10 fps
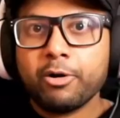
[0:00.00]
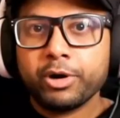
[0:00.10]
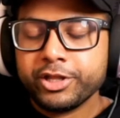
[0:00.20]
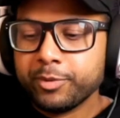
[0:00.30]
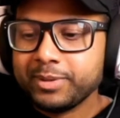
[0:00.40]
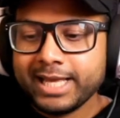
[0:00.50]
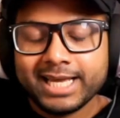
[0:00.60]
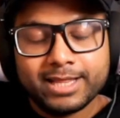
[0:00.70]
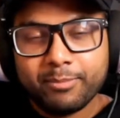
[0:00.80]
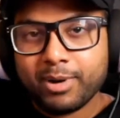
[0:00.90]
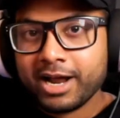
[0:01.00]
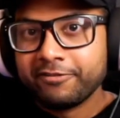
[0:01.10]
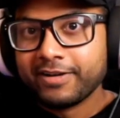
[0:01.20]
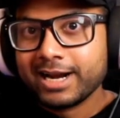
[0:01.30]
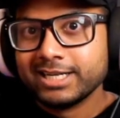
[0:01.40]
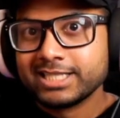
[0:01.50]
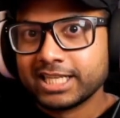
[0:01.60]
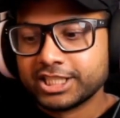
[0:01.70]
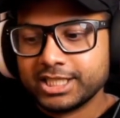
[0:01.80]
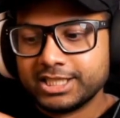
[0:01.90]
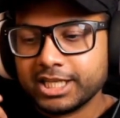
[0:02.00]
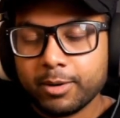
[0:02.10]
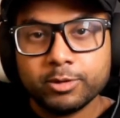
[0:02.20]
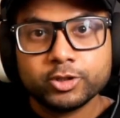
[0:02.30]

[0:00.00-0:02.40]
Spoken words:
When you're playing in a modifier such as Double